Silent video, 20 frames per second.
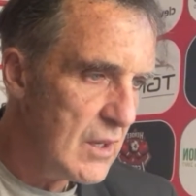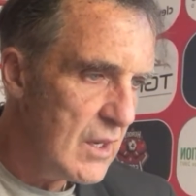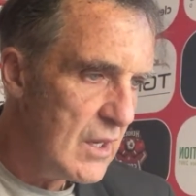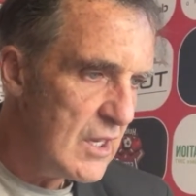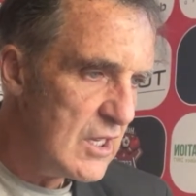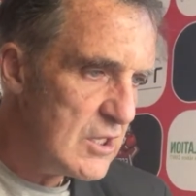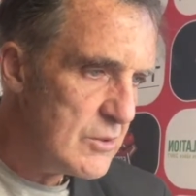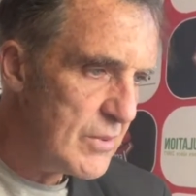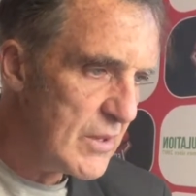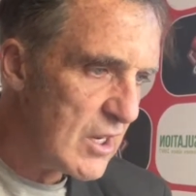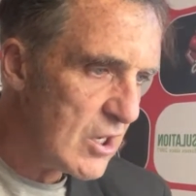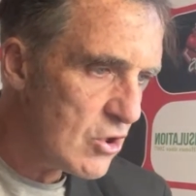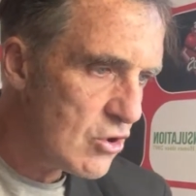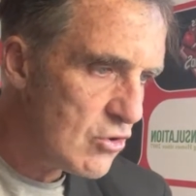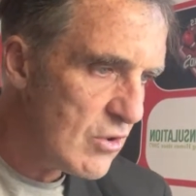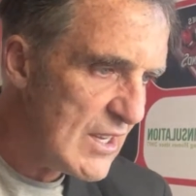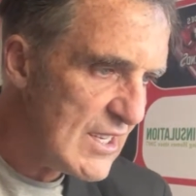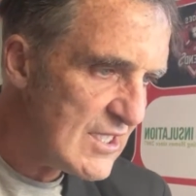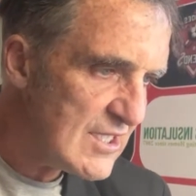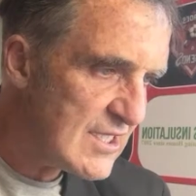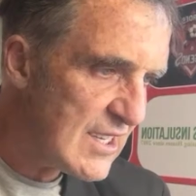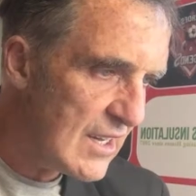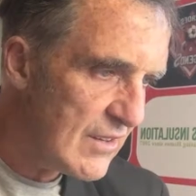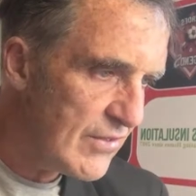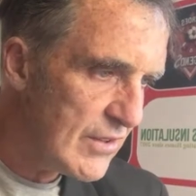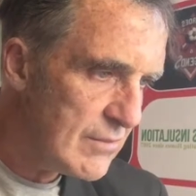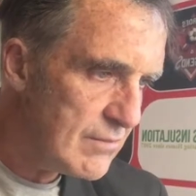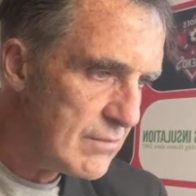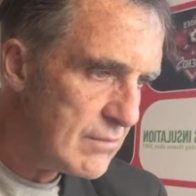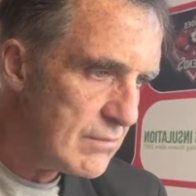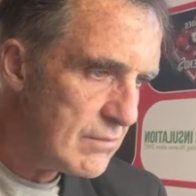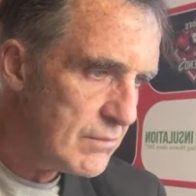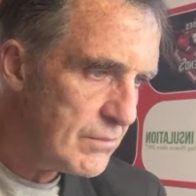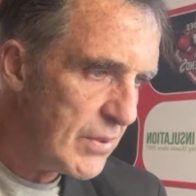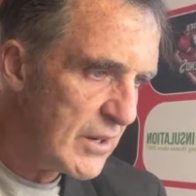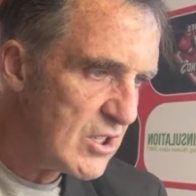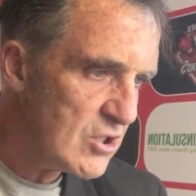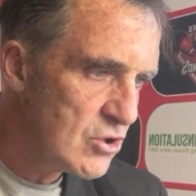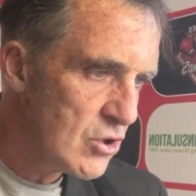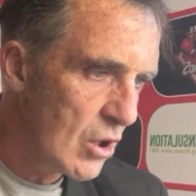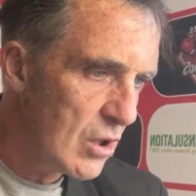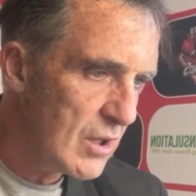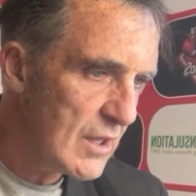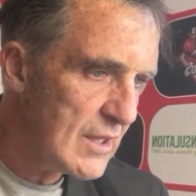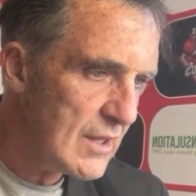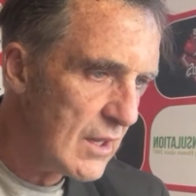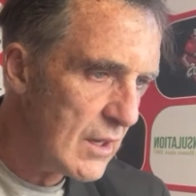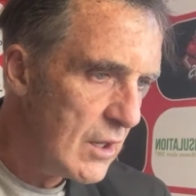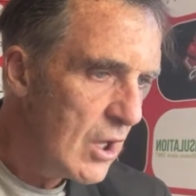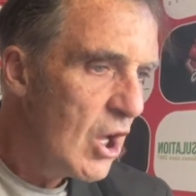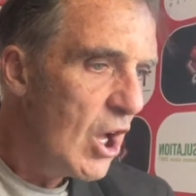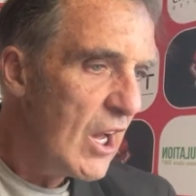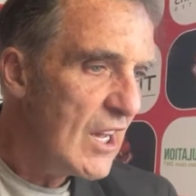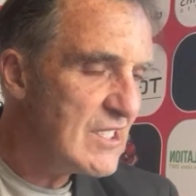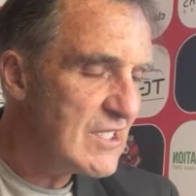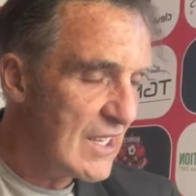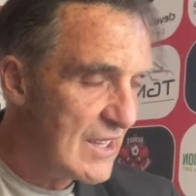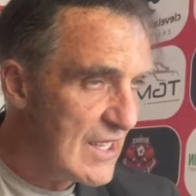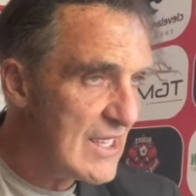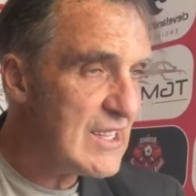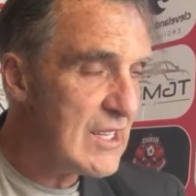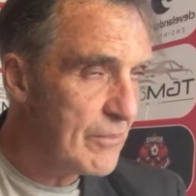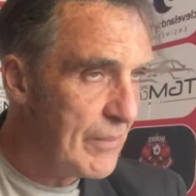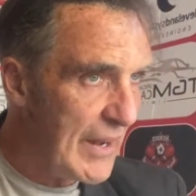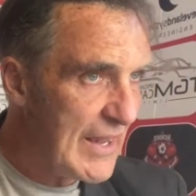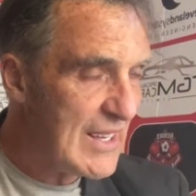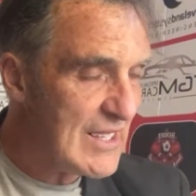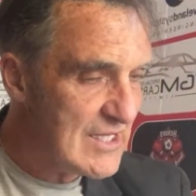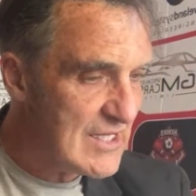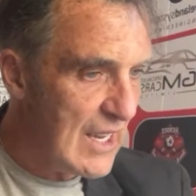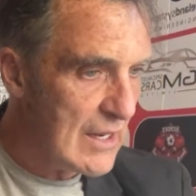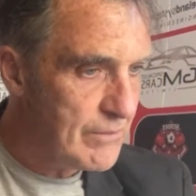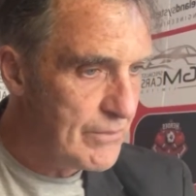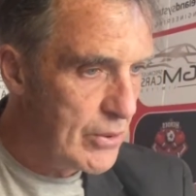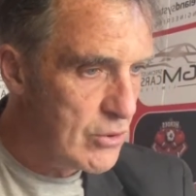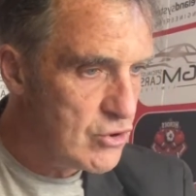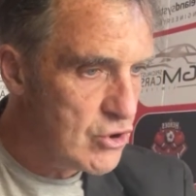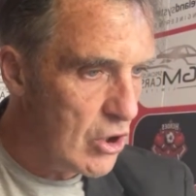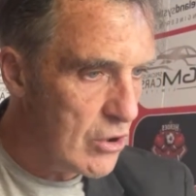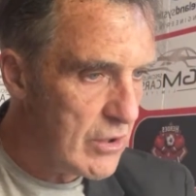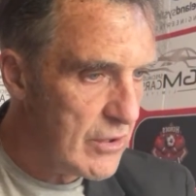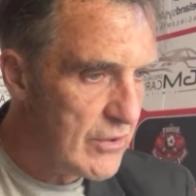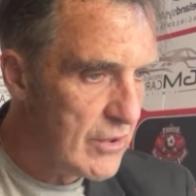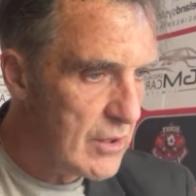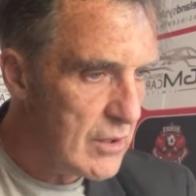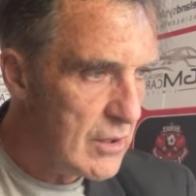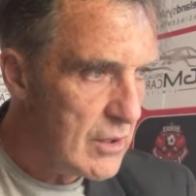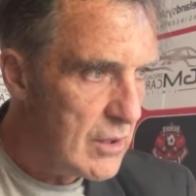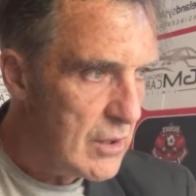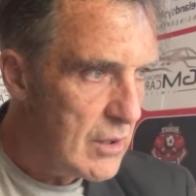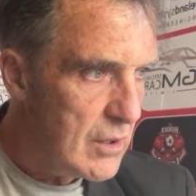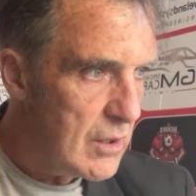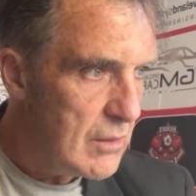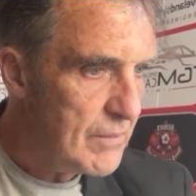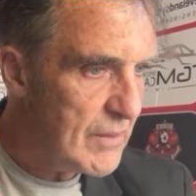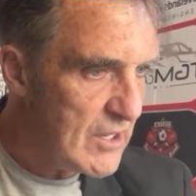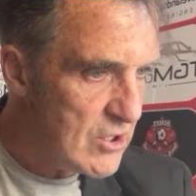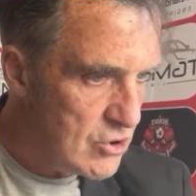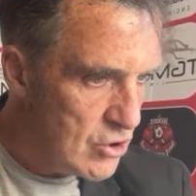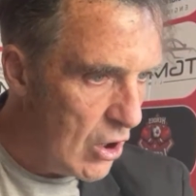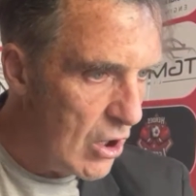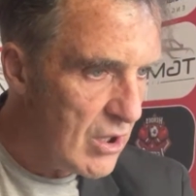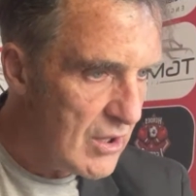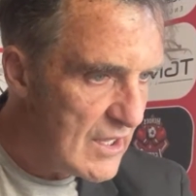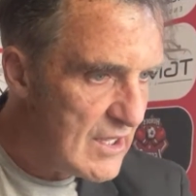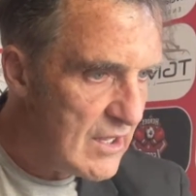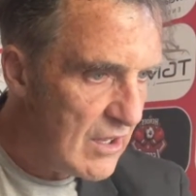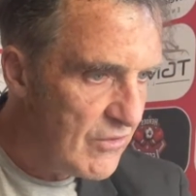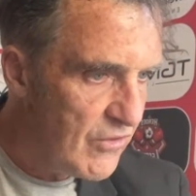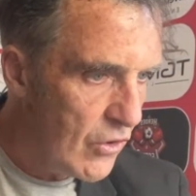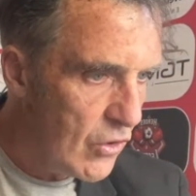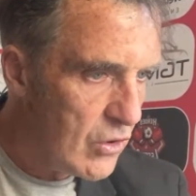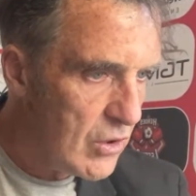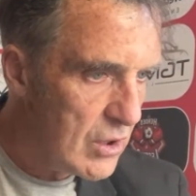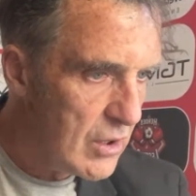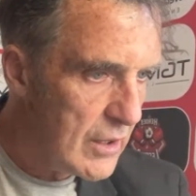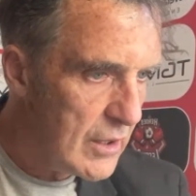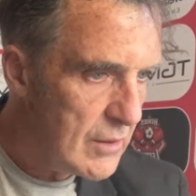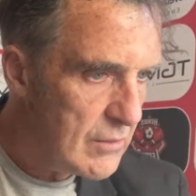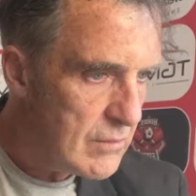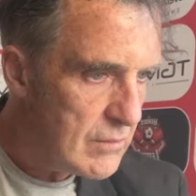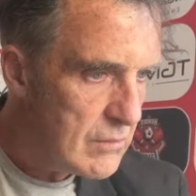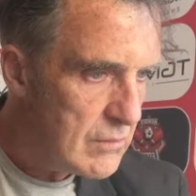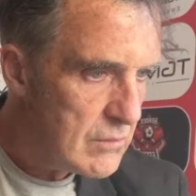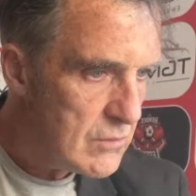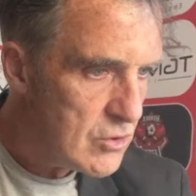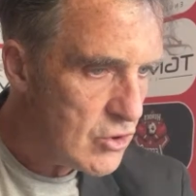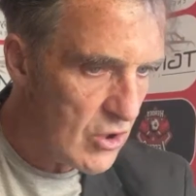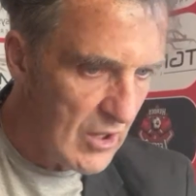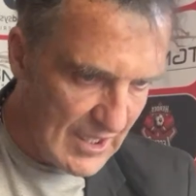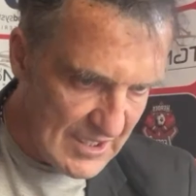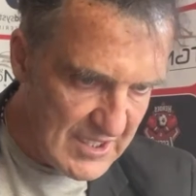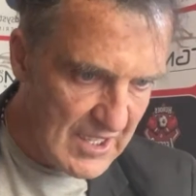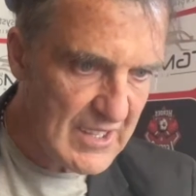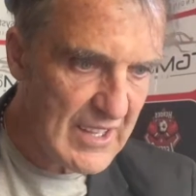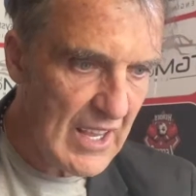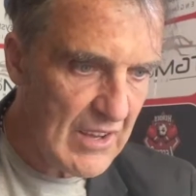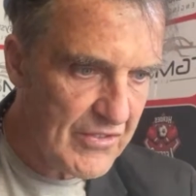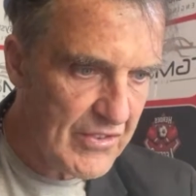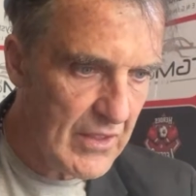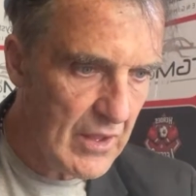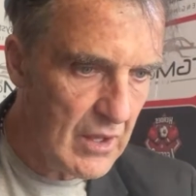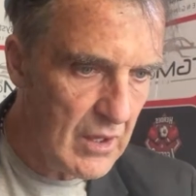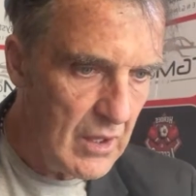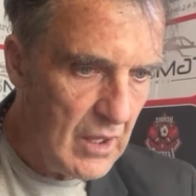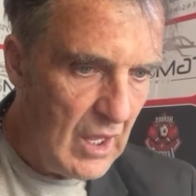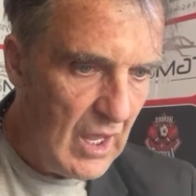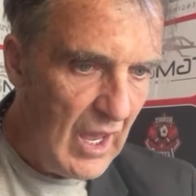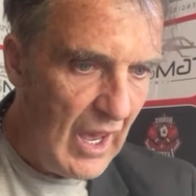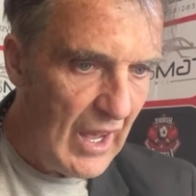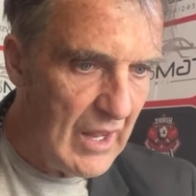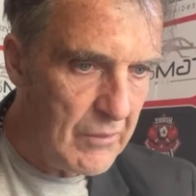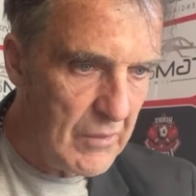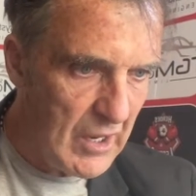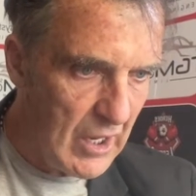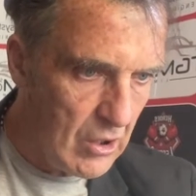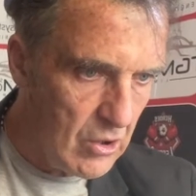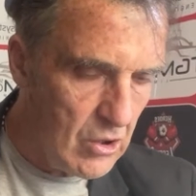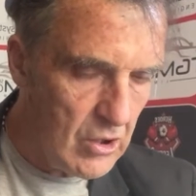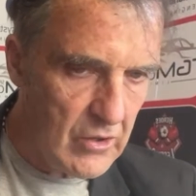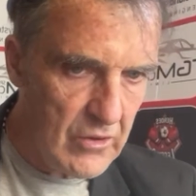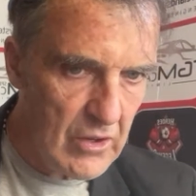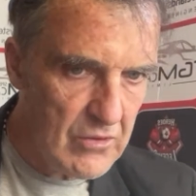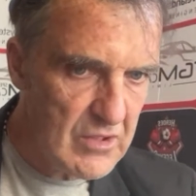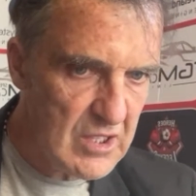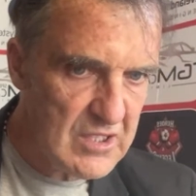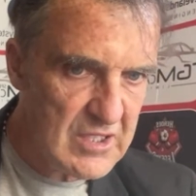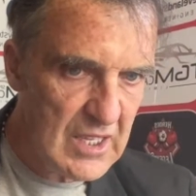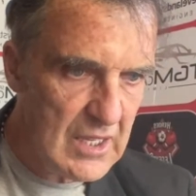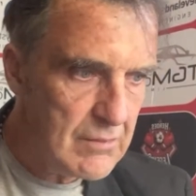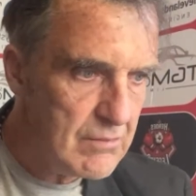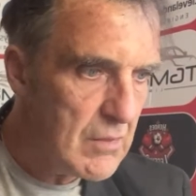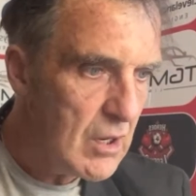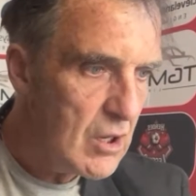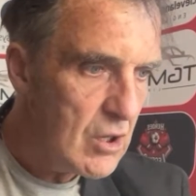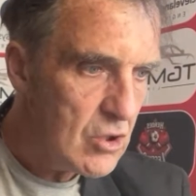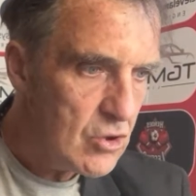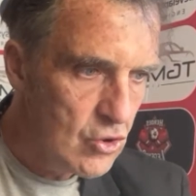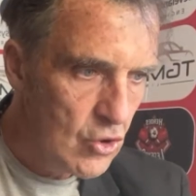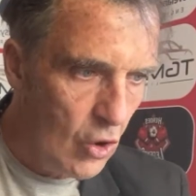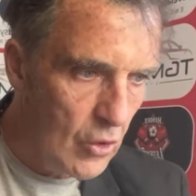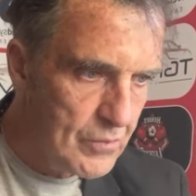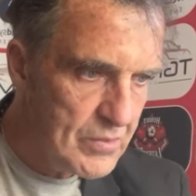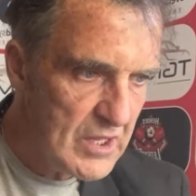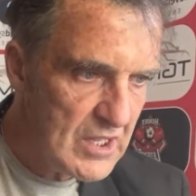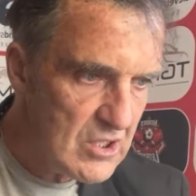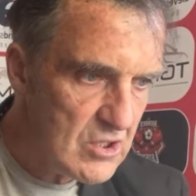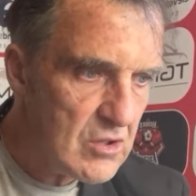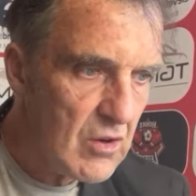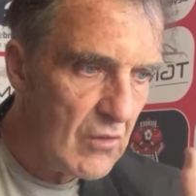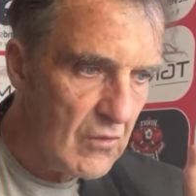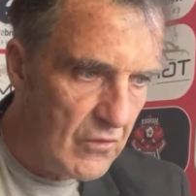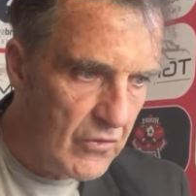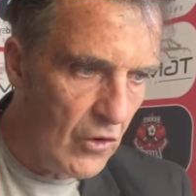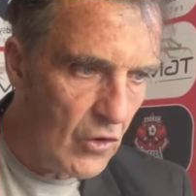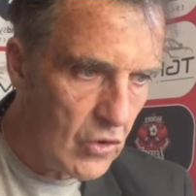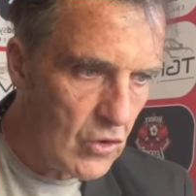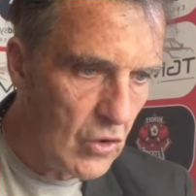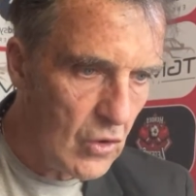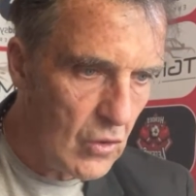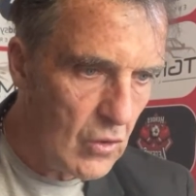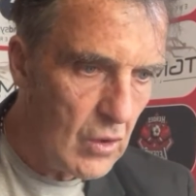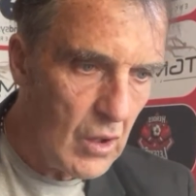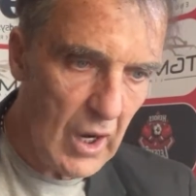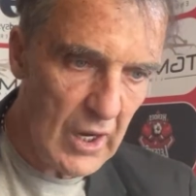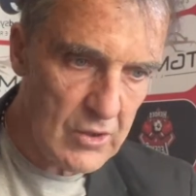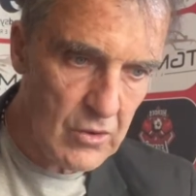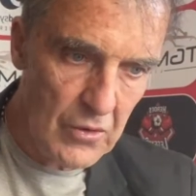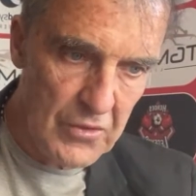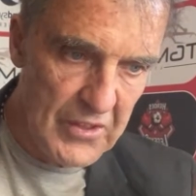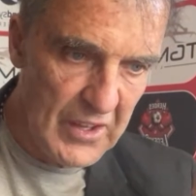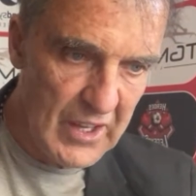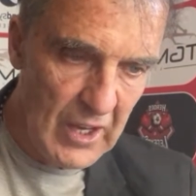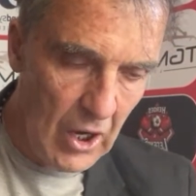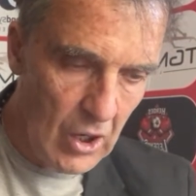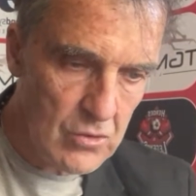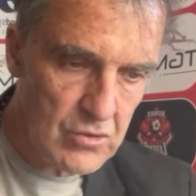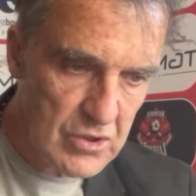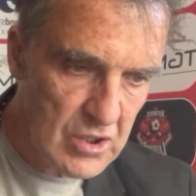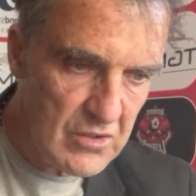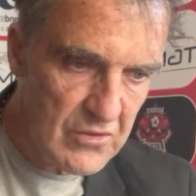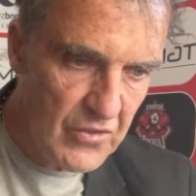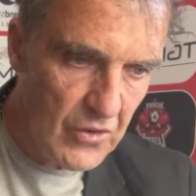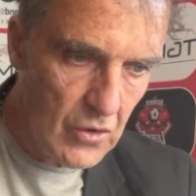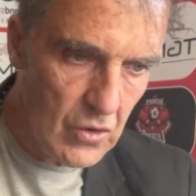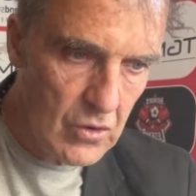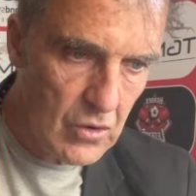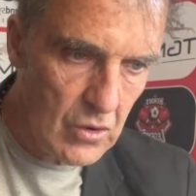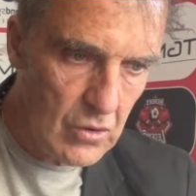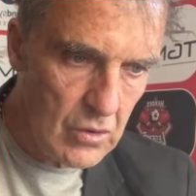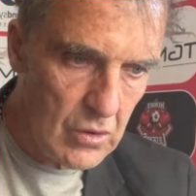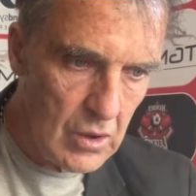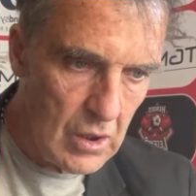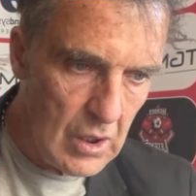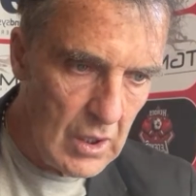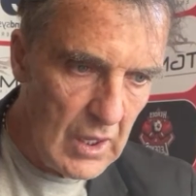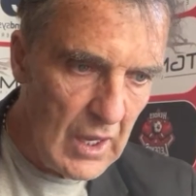He's been a great servant, but he's not a leader. He's a leader by example, Jonathan, but he's not a leader vocally. So that's a definite. And when I look around the team, nobody's vocal. I don't think Howson's vocal.